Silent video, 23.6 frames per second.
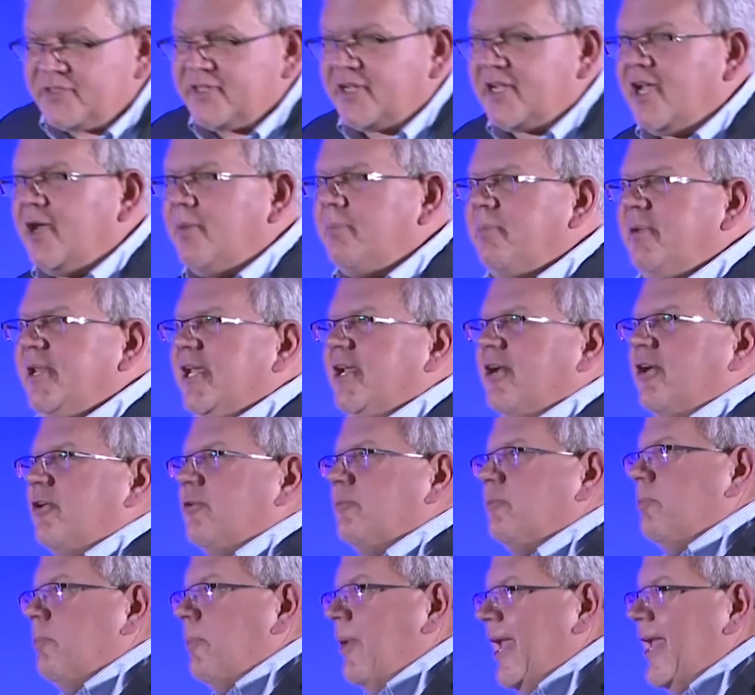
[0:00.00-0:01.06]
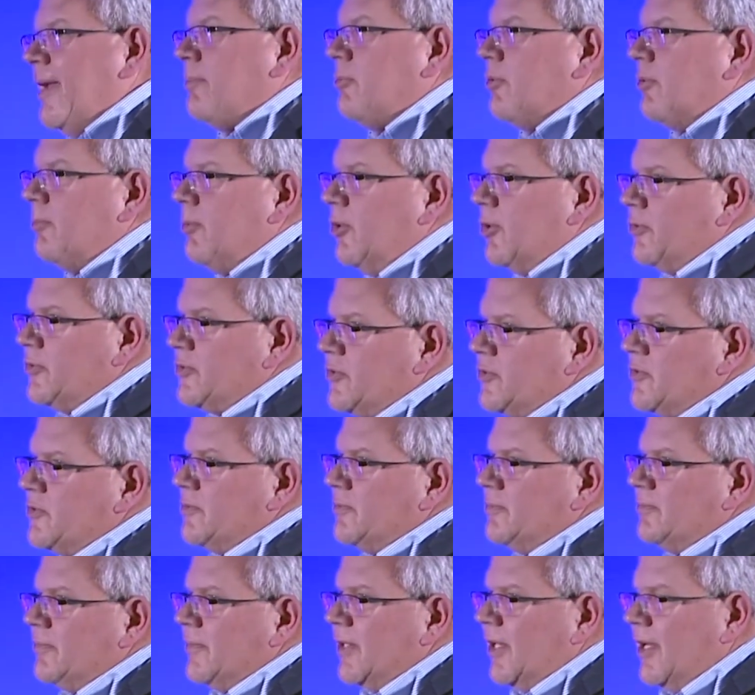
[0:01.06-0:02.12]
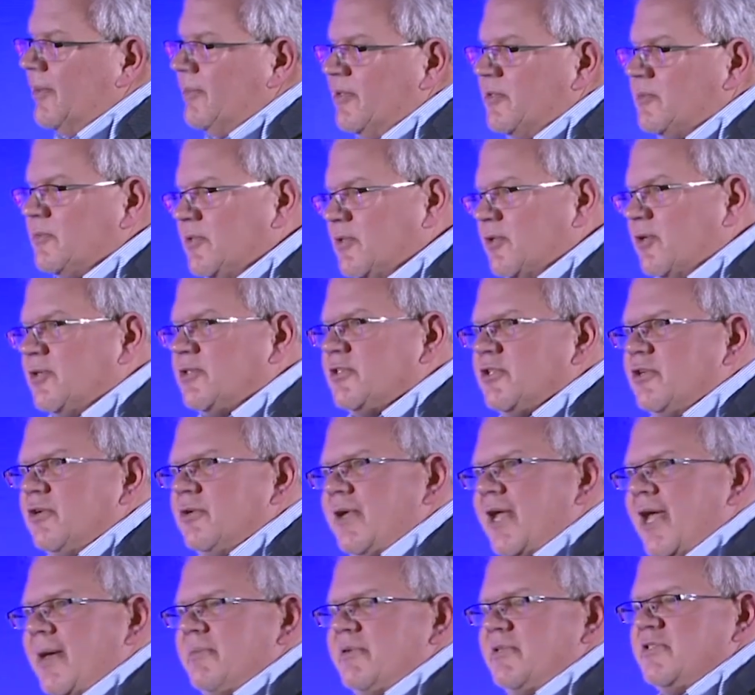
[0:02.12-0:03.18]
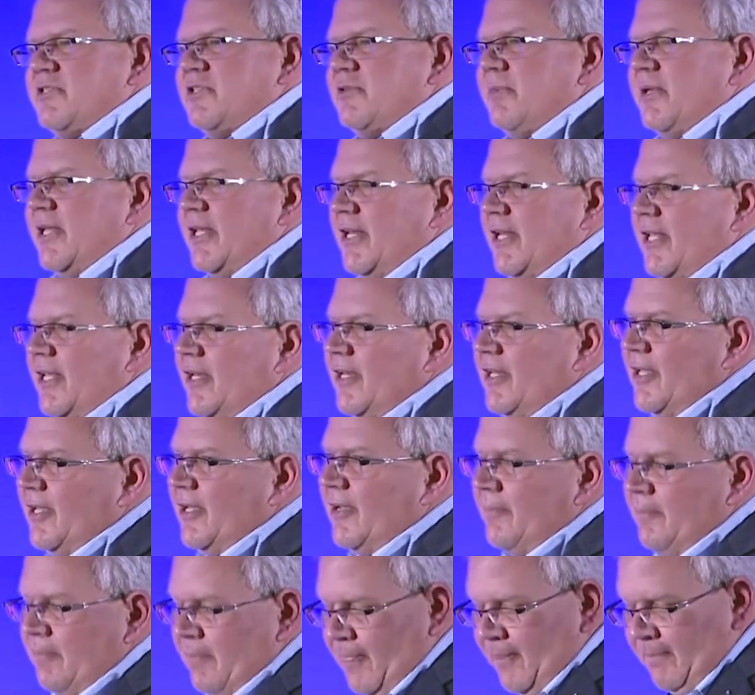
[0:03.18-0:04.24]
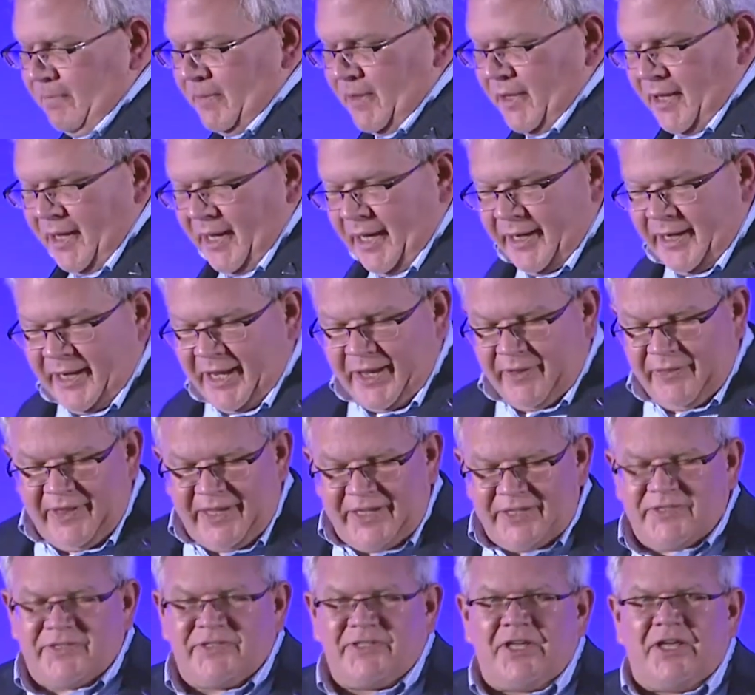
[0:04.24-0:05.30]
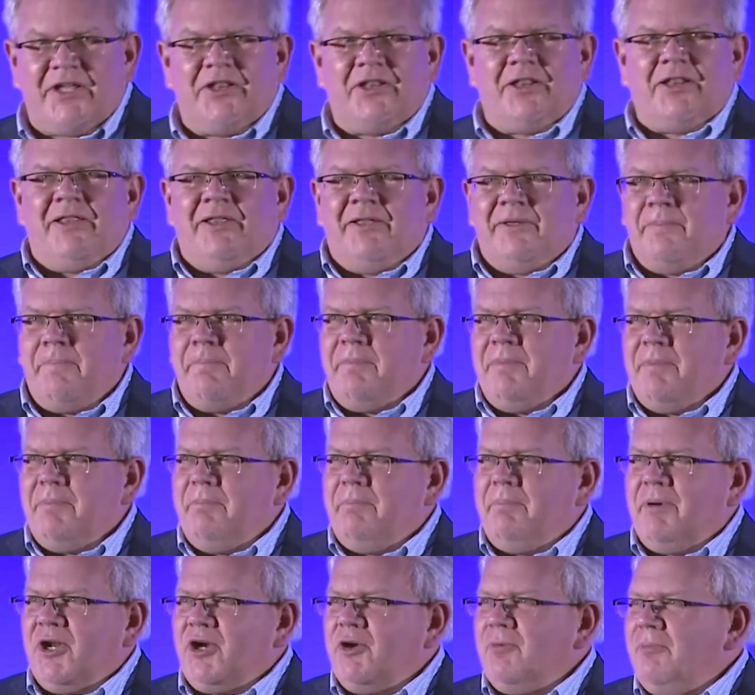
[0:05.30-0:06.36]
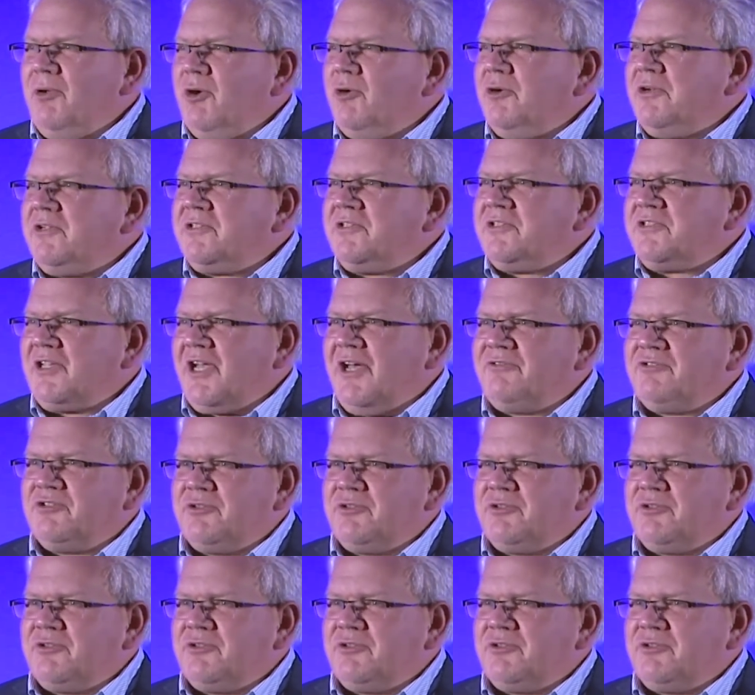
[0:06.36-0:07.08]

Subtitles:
a company called Paper Boats. This one's also happens to be in India. And they sell buttermilk soft